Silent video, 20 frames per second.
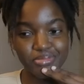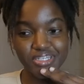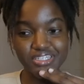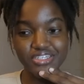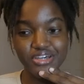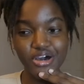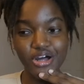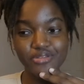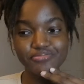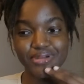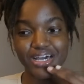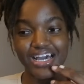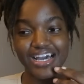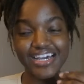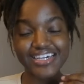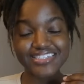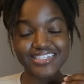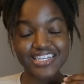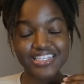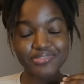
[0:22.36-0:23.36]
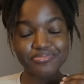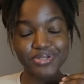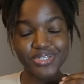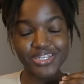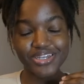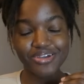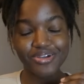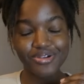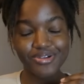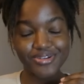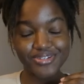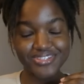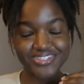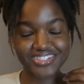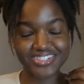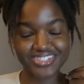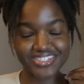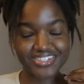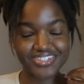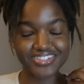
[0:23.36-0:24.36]
y'all, my eyes has been
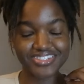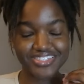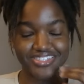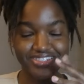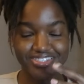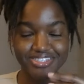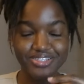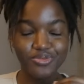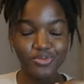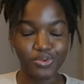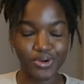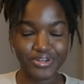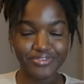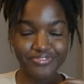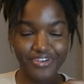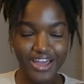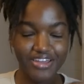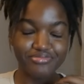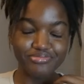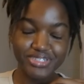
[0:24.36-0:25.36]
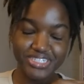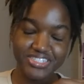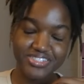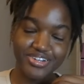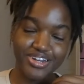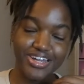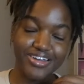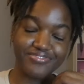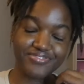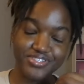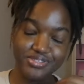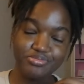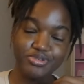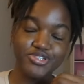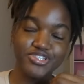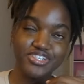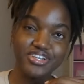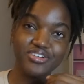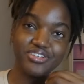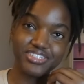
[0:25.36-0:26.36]
cursed to see what 5 Minutes Craft is
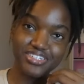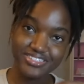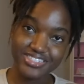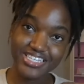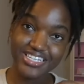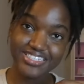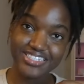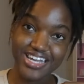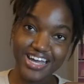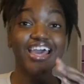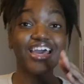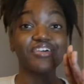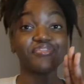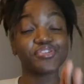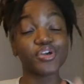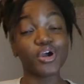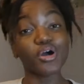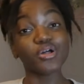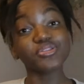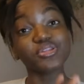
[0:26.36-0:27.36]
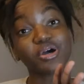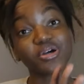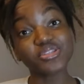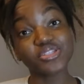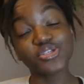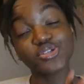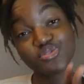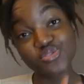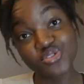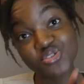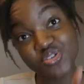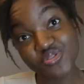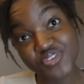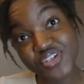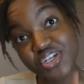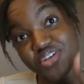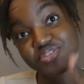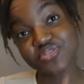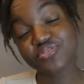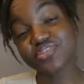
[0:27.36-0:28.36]
posting on their TikTok. If y'all thought the YouTube
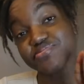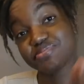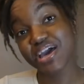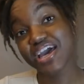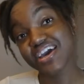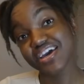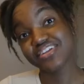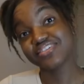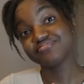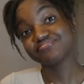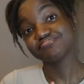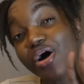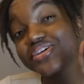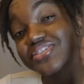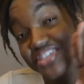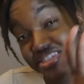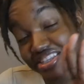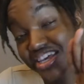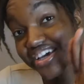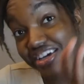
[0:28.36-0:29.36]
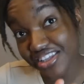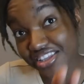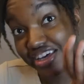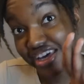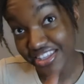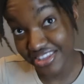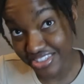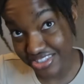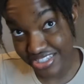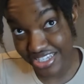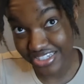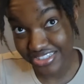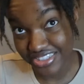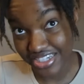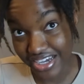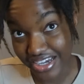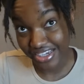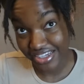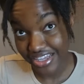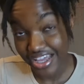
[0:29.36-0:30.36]
videos was bad, y'all should take a look at the
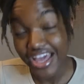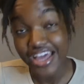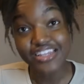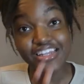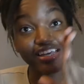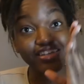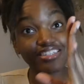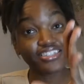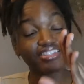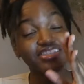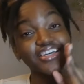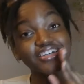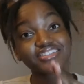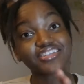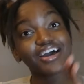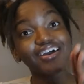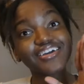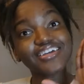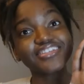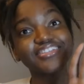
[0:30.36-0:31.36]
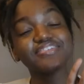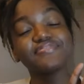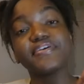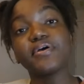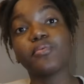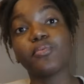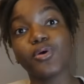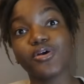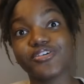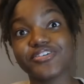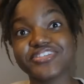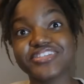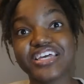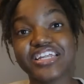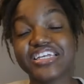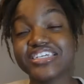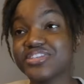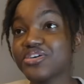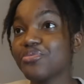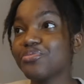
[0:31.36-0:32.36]
TikTok. Like the TikTok is even worse and
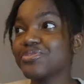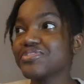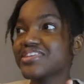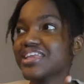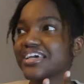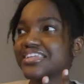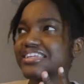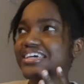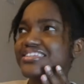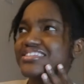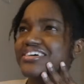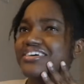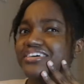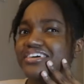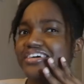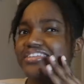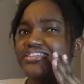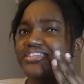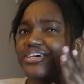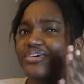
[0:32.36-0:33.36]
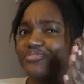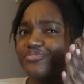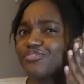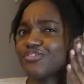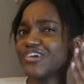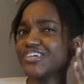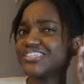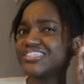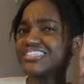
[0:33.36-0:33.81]
it's almost like they took a different